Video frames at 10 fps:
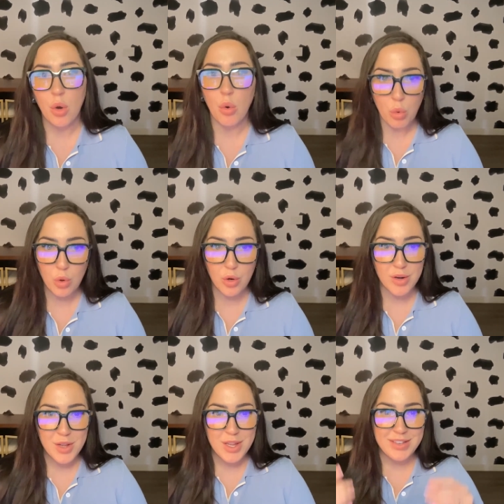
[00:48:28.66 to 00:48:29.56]
or
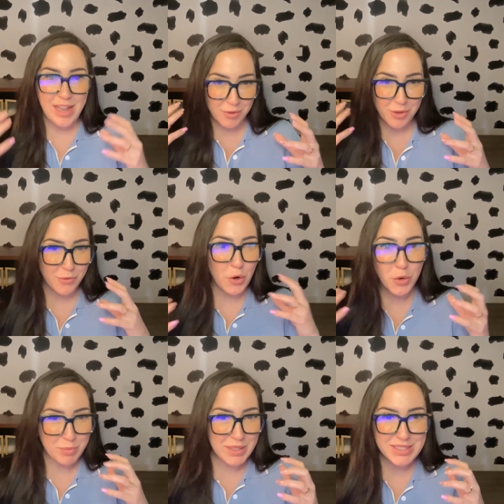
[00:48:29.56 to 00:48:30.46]
now that you've
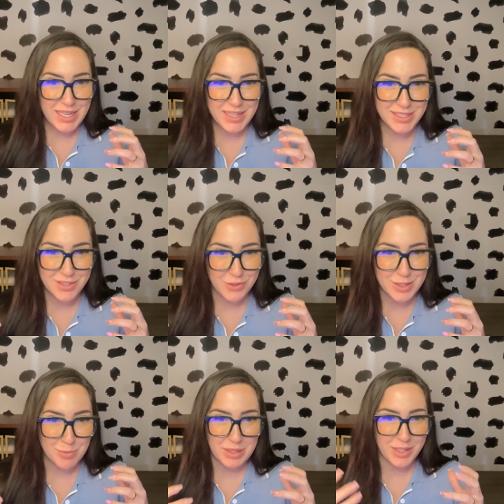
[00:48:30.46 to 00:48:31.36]
heard me say these different
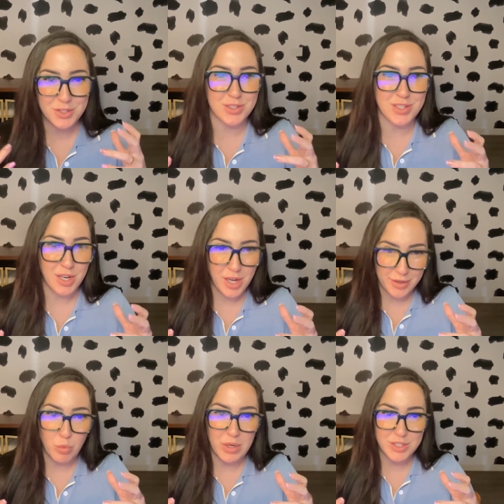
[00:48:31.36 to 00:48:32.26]
stipulations on kind
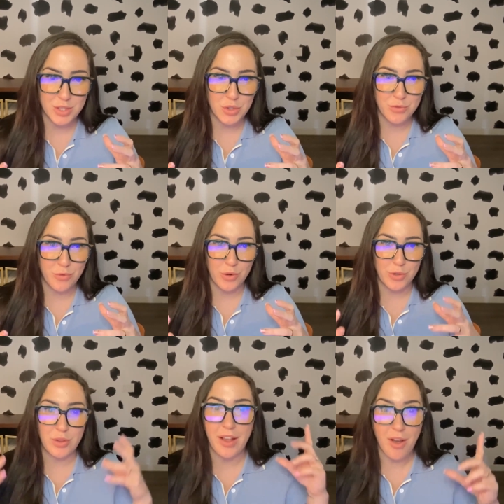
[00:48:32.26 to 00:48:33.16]
of what to look for,
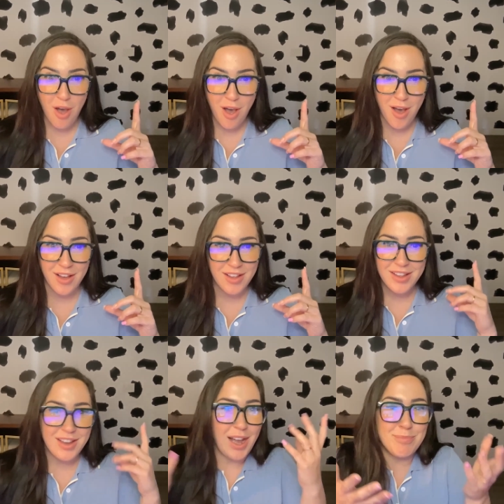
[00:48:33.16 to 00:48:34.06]
you're like, ah,
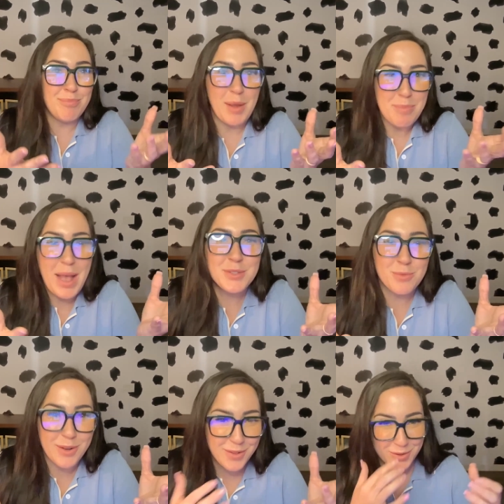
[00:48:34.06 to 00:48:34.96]
I passed
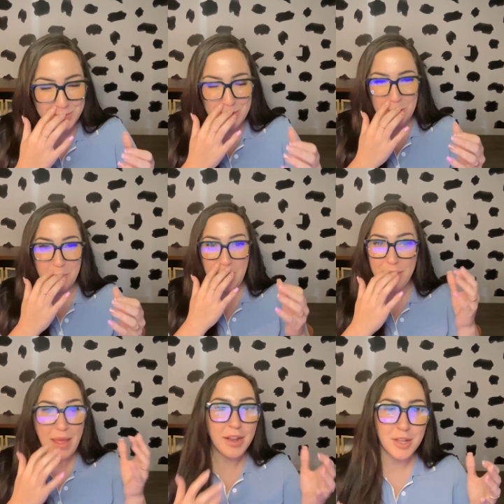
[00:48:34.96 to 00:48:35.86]
one of those, you know,
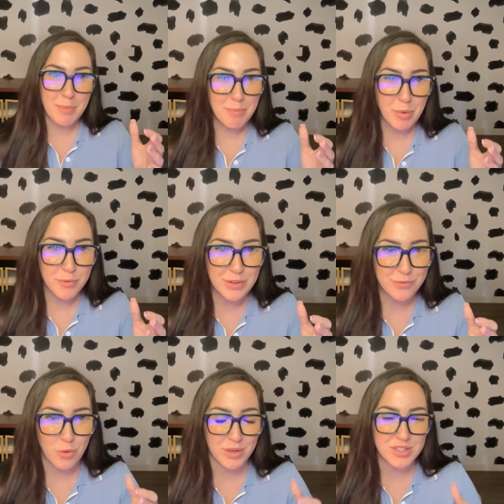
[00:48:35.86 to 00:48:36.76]
and that could have been perfect
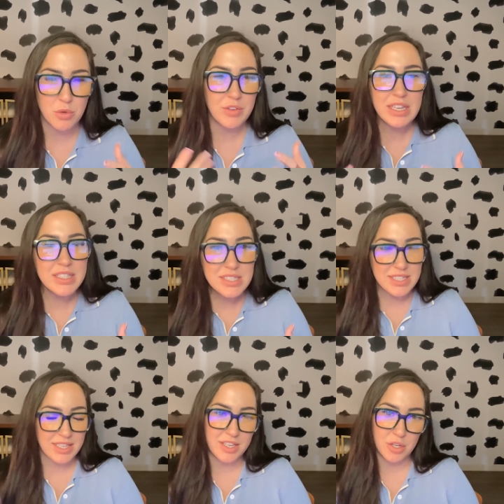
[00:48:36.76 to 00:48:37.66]
for it. So if it is
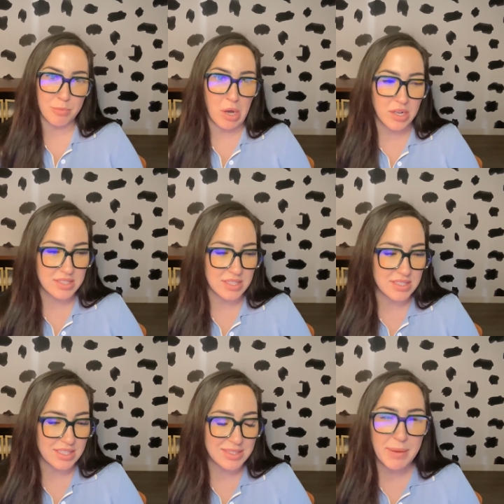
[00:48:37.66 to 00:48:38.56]
ticking your boxes
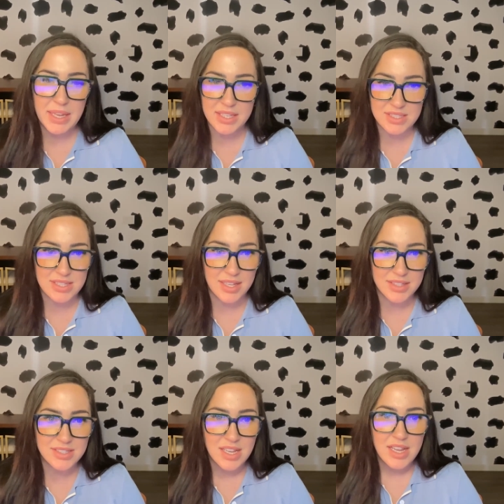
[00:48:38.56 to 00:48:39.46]
and it's making sense,